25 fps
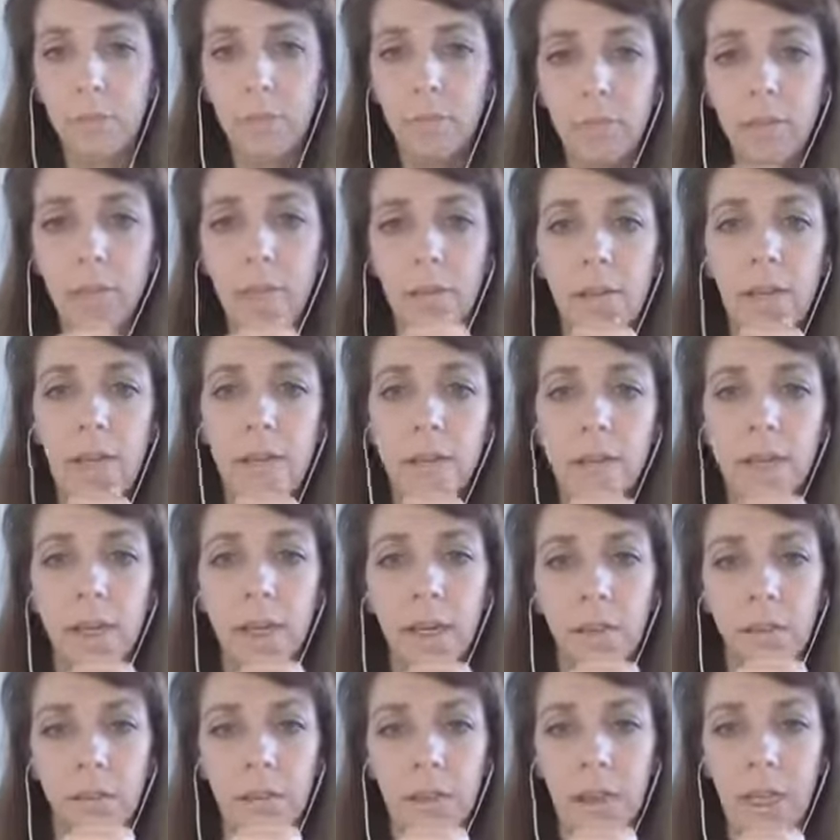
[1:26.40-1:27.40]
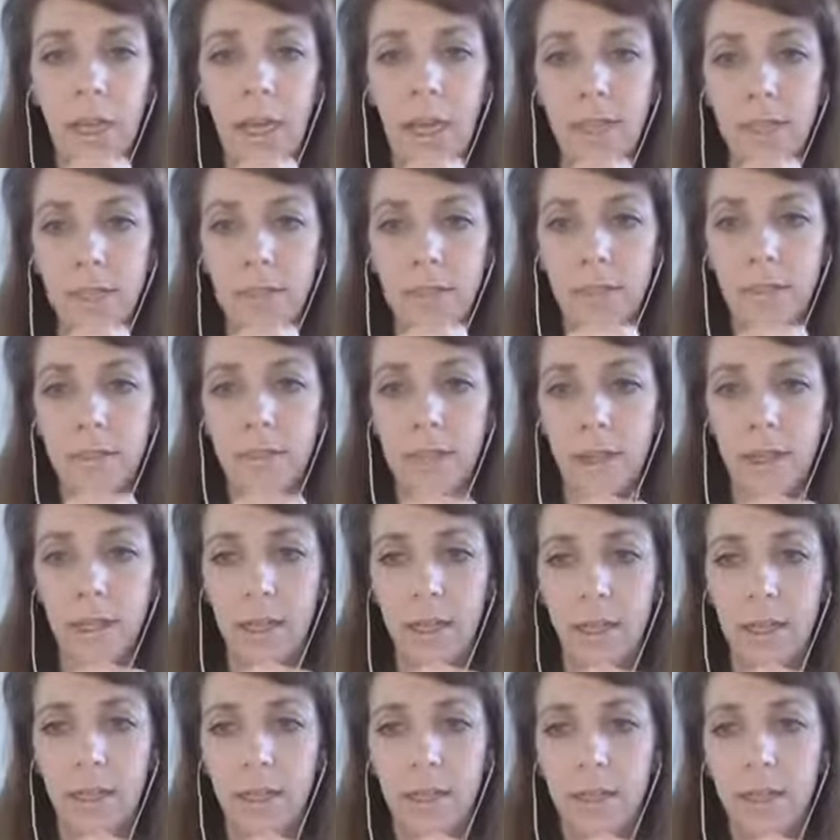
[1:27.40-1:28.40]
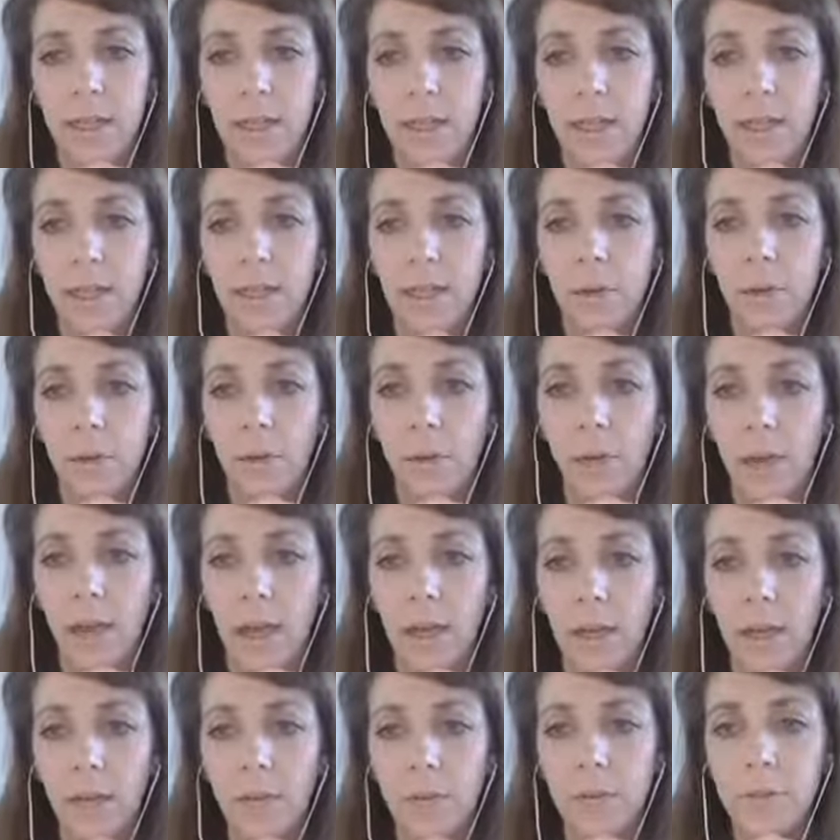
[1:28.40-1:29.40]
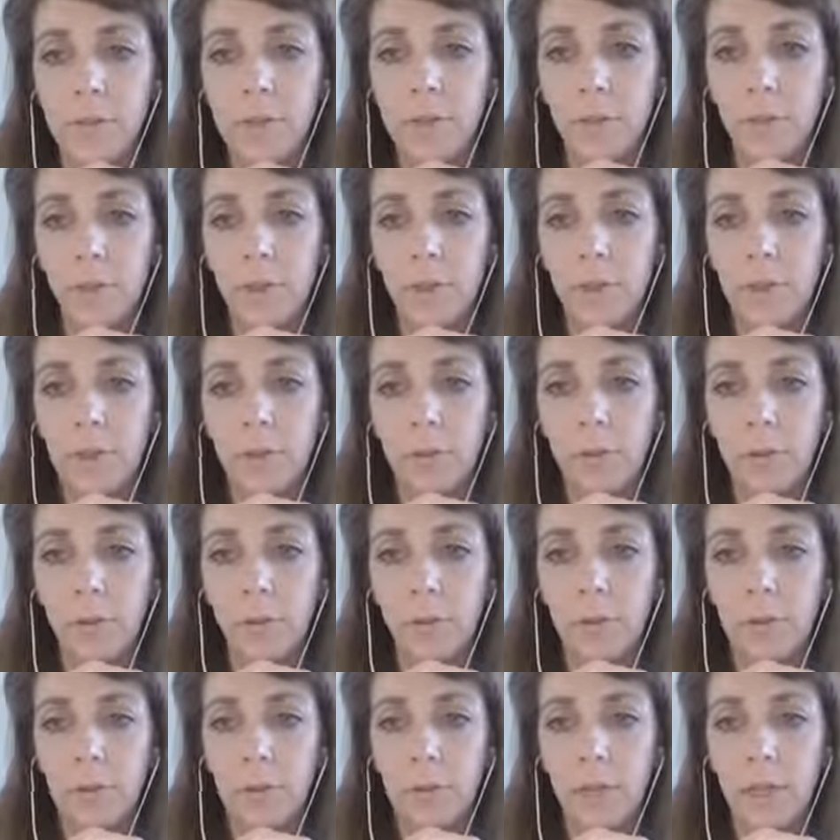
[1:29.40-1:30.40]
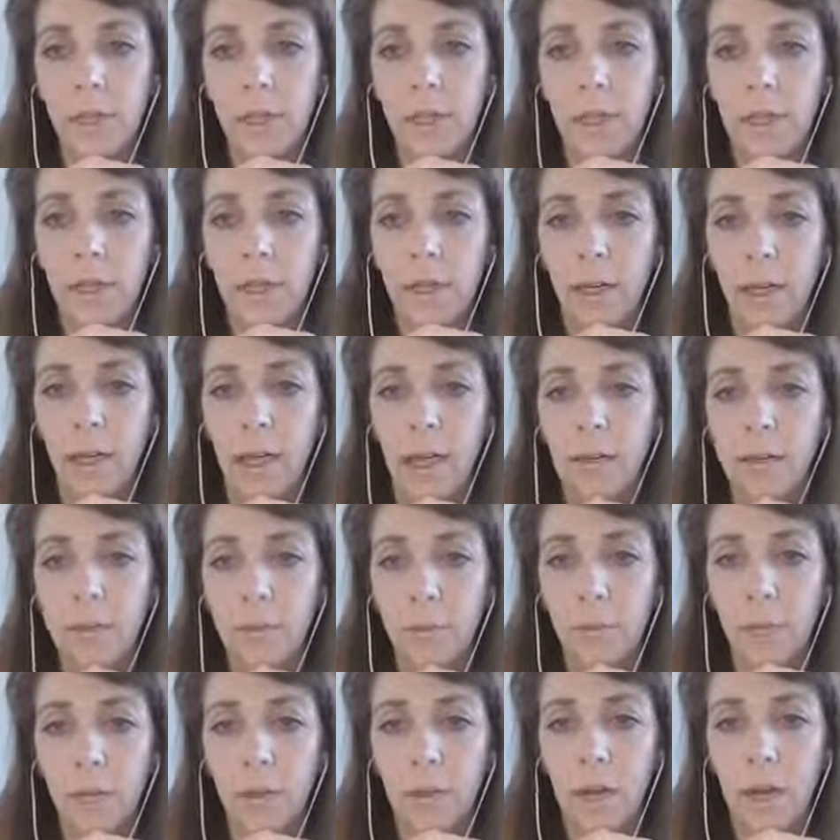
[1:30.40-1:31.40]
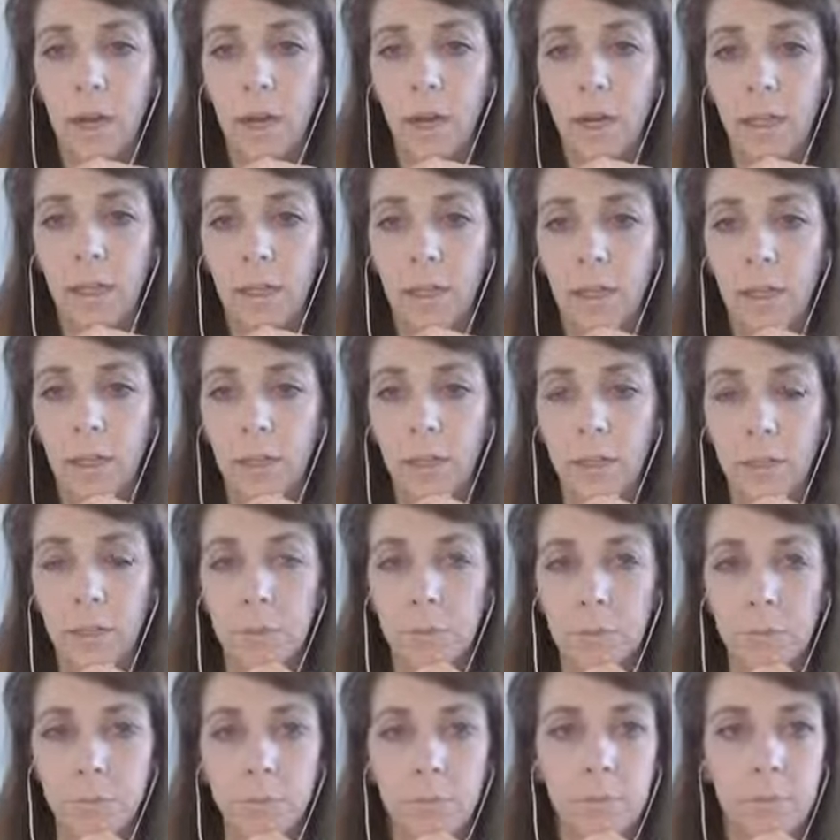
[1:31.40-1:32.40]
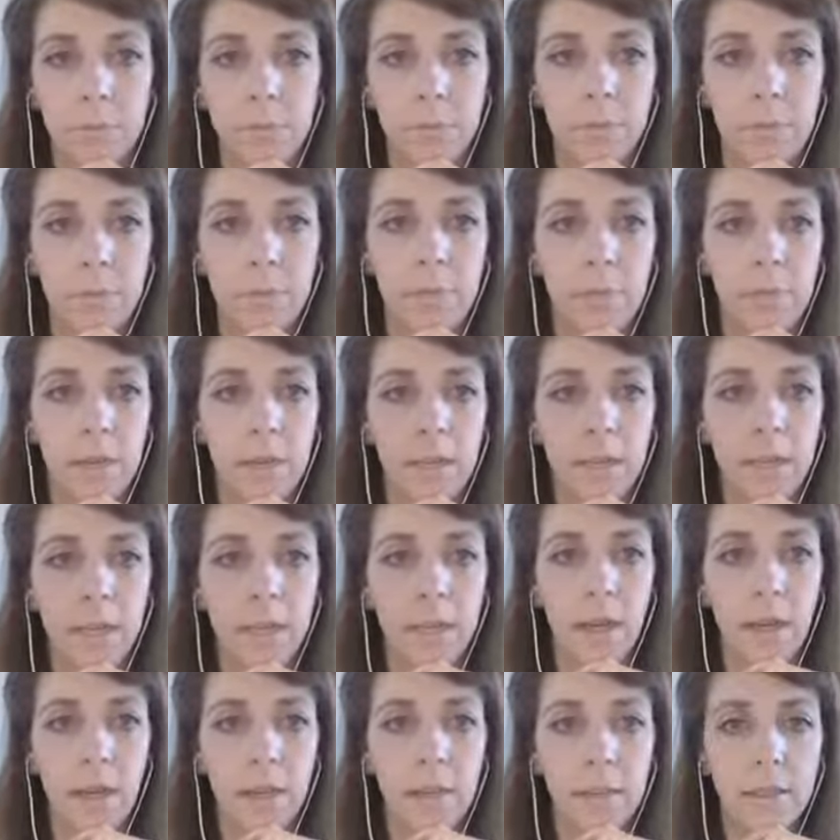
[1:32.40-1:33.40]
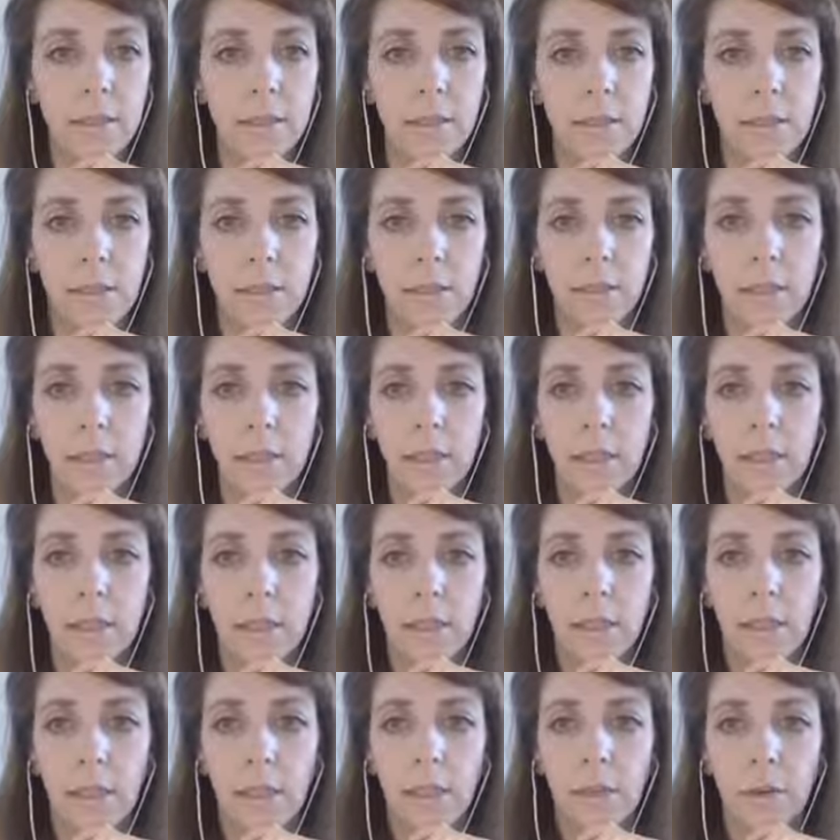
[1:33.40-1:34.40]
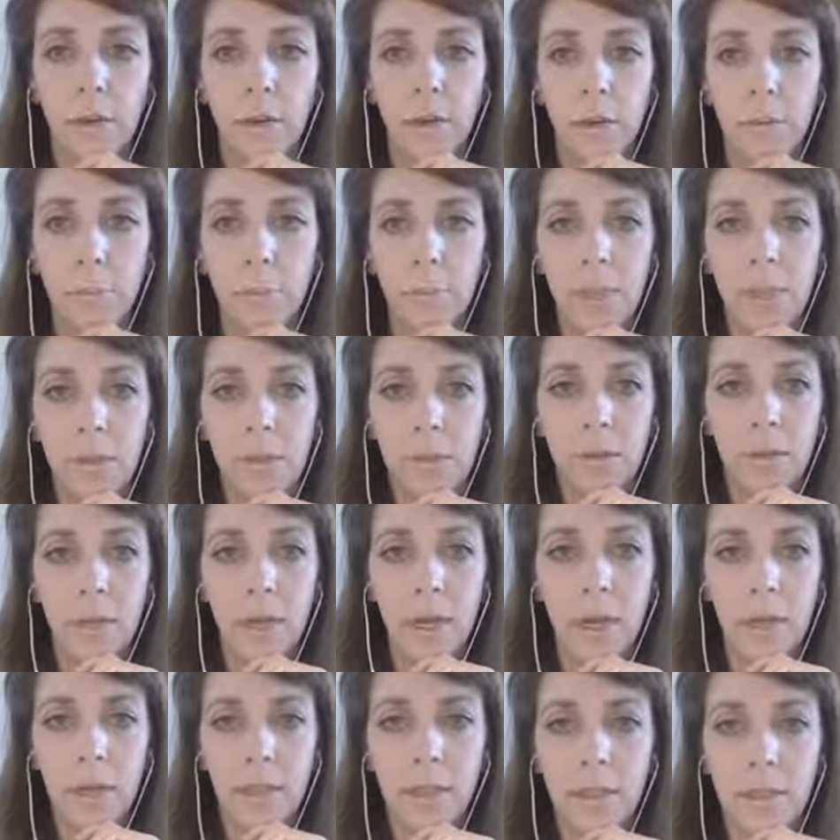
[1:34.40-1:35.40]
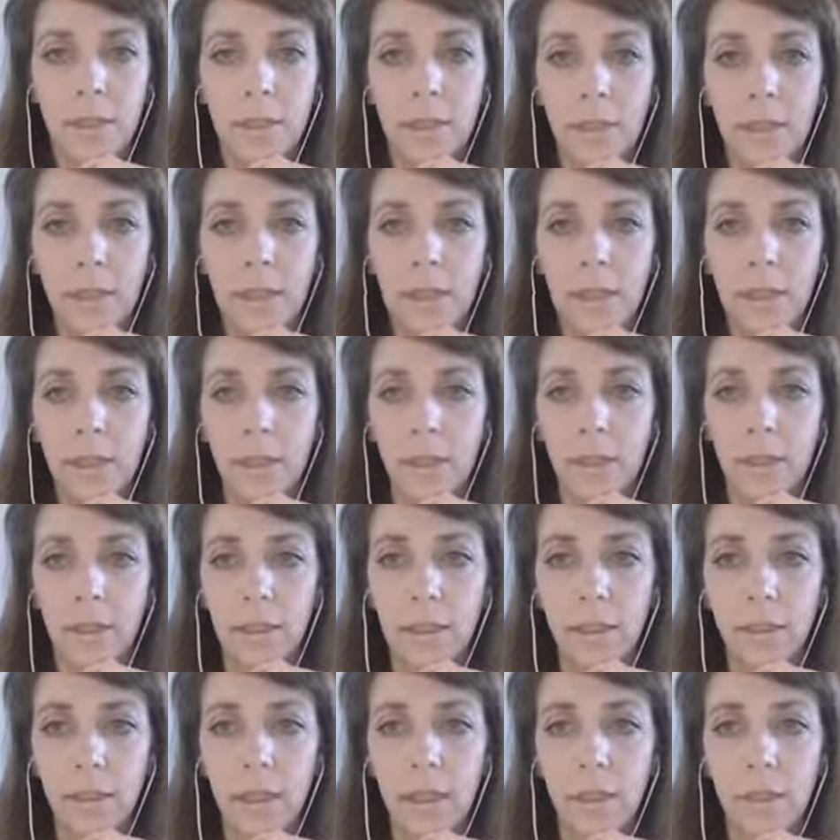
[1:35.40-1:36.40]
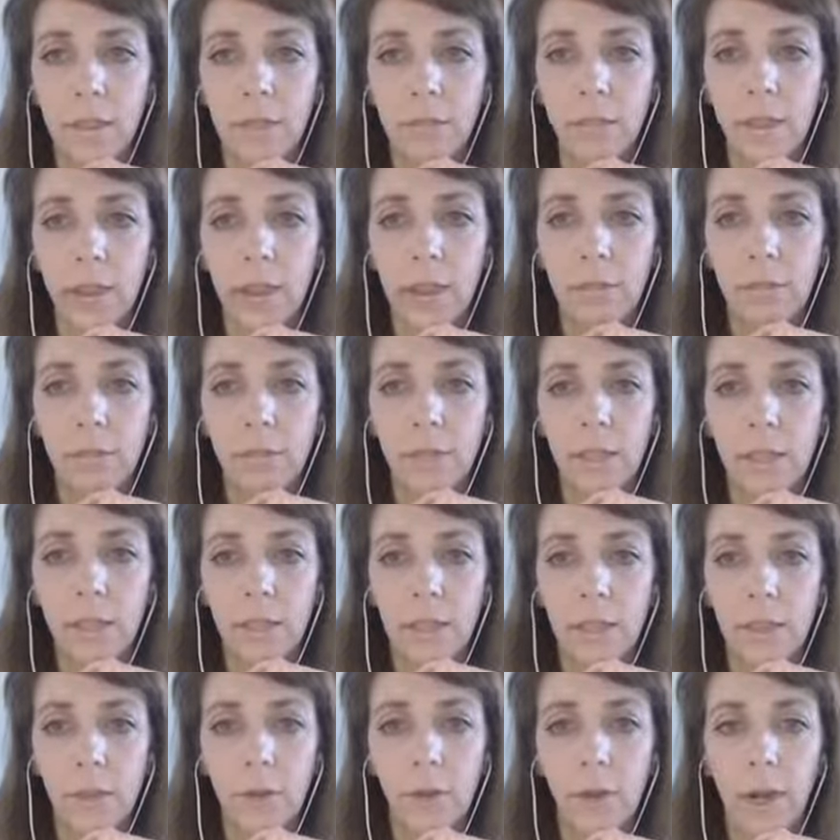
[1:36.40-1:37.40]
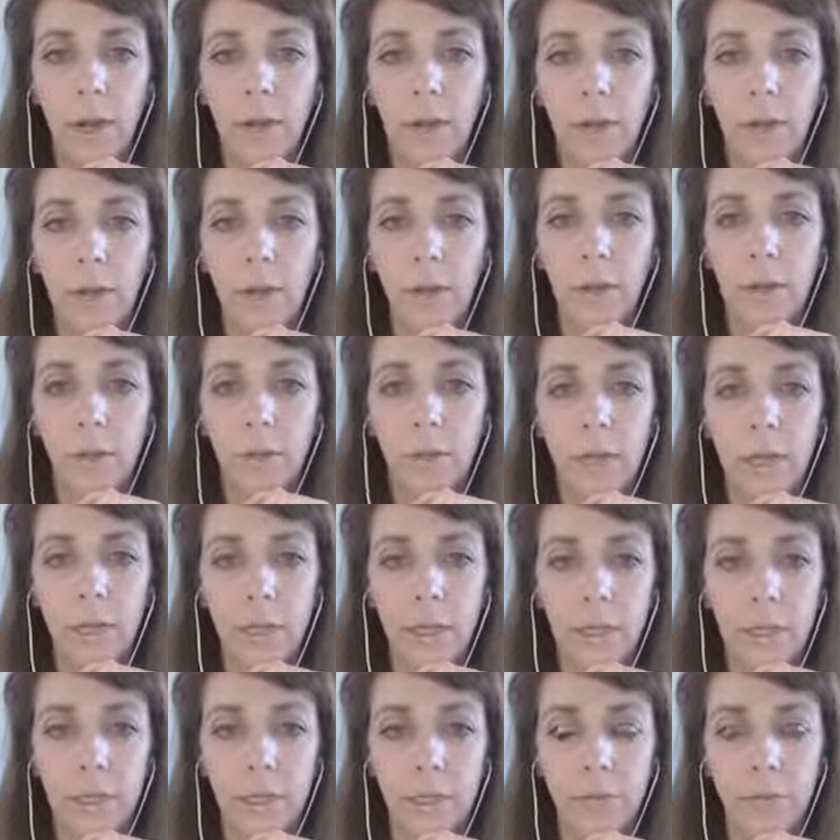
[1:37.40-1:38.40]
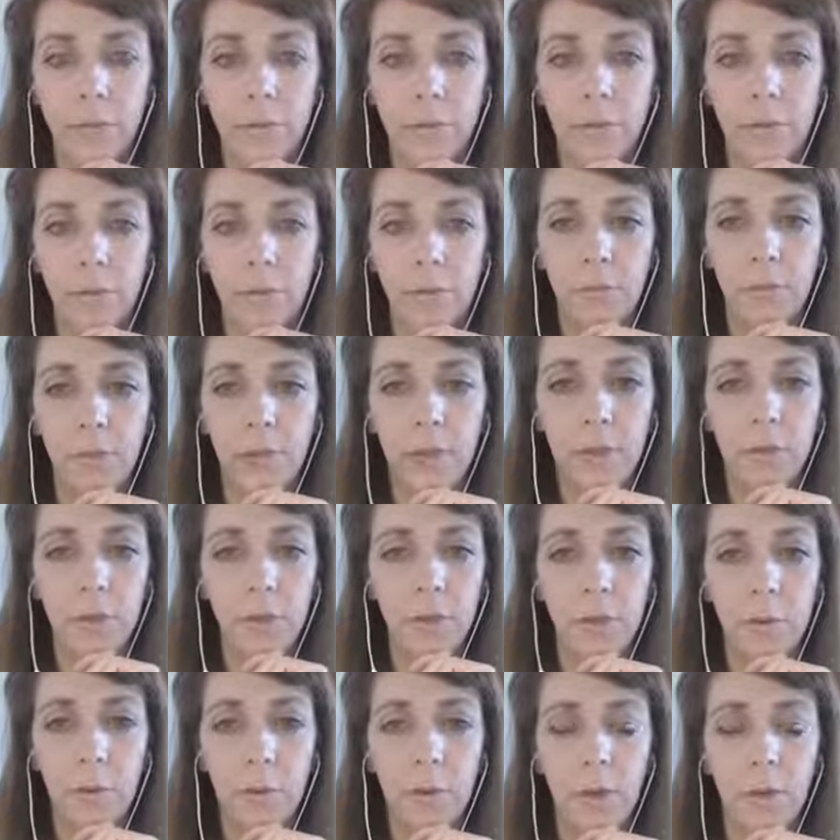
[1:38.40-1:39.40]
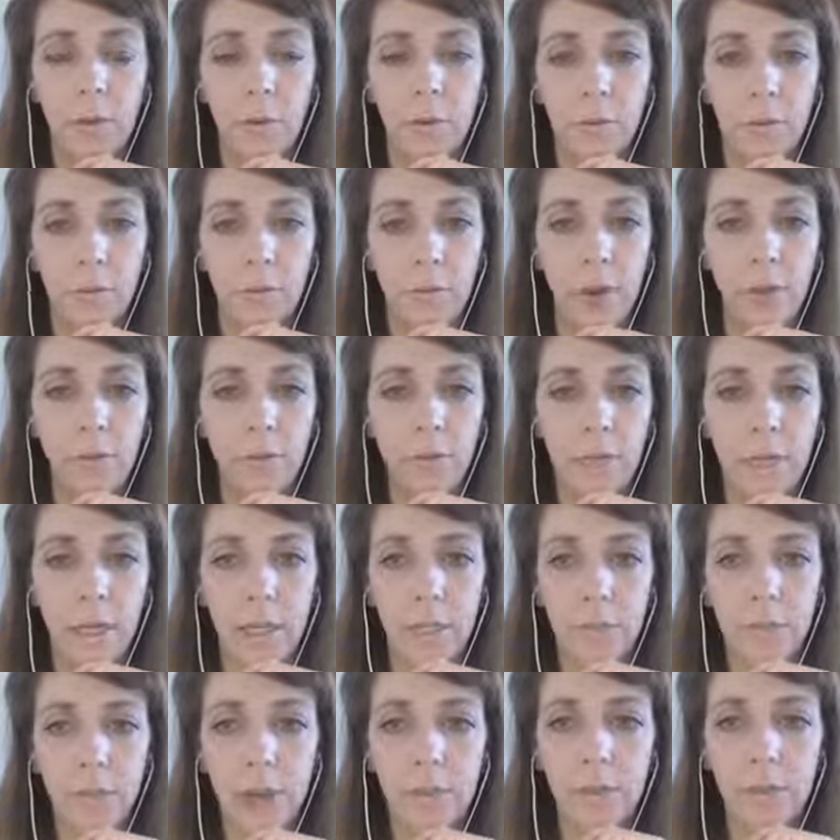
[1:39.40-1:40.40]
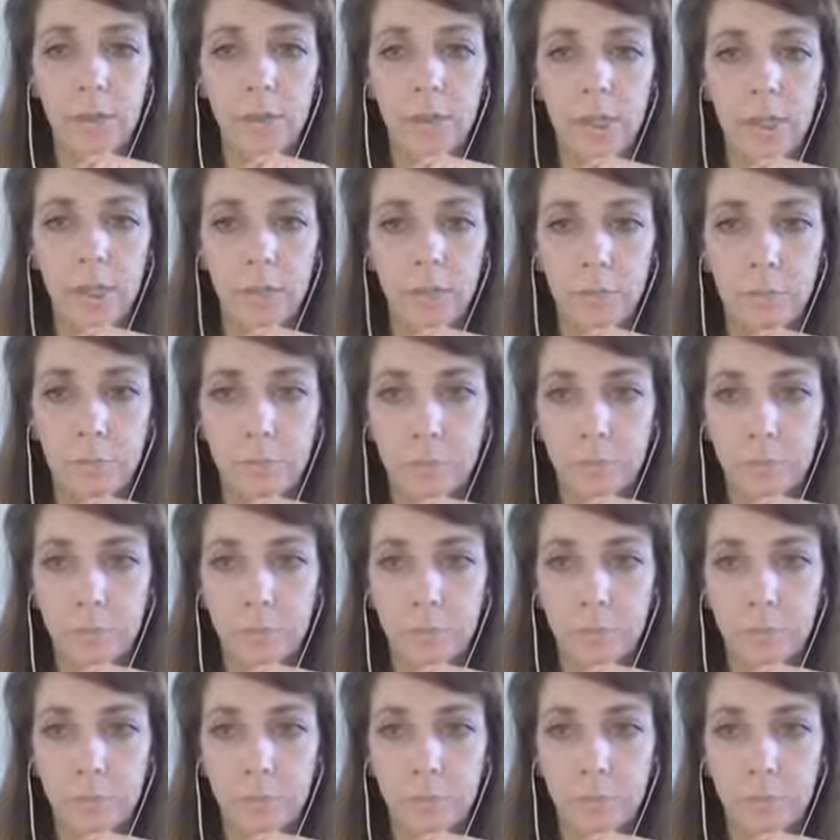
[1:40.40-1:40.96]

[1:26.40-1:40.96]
that is kind of a case study in a way of someone who has a blog. It's not, a big blog. It's not getting a ton of traffic quite yet, but yet is doing very, very well with driving that traffic in